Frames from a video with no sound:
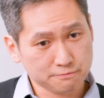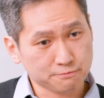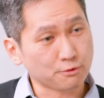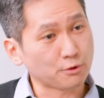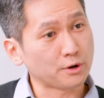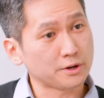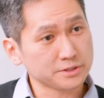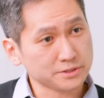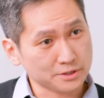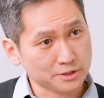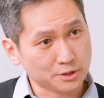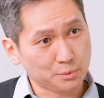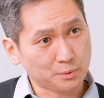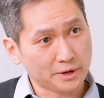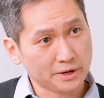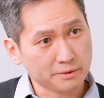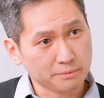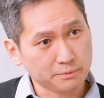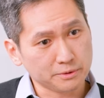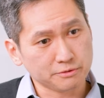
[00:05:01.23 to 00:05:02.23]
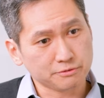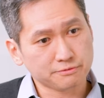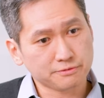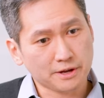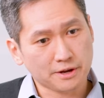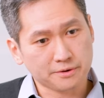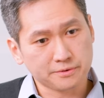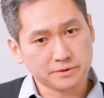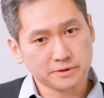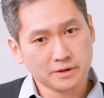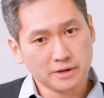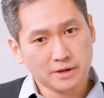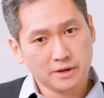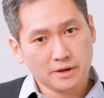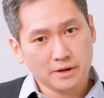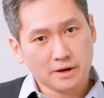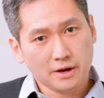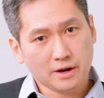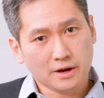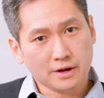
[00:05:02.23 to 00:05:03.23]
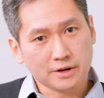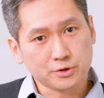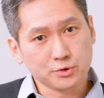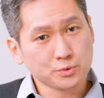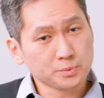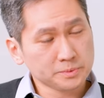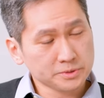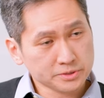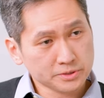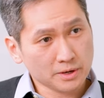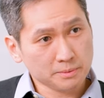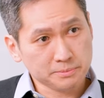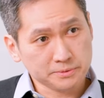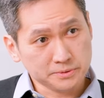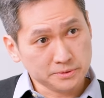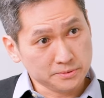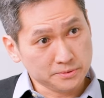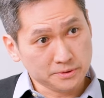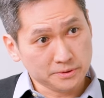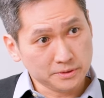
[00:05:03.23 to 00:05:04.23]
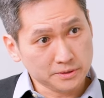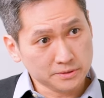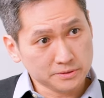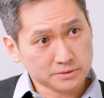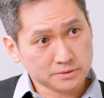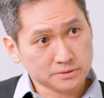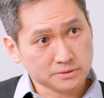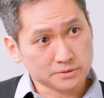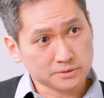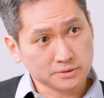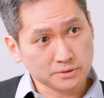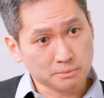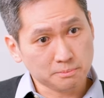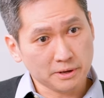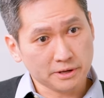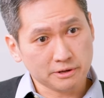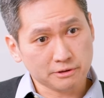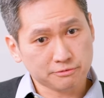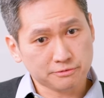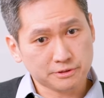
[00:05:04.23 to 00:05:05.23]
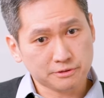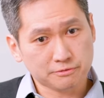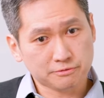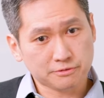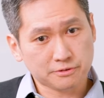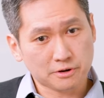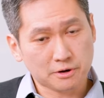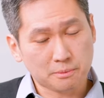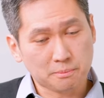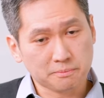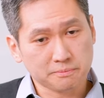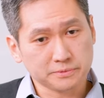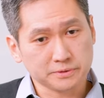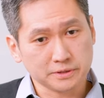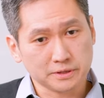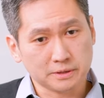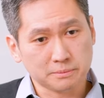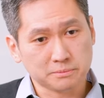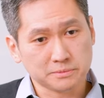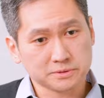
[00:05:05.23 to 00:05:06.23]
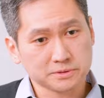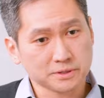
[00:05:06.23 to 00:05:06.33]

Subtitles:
for us anyway, we've found numerous opportunities to still benefit from themes